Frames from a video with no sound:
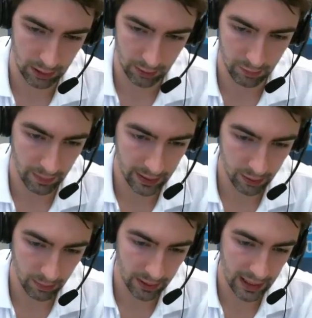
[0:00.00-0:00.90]
go with my
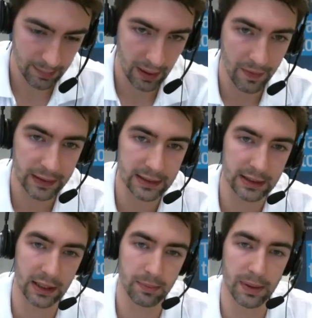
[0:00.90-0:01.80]
normal name, and this
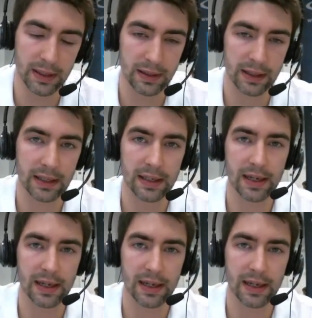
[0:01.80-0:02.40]
is going to be the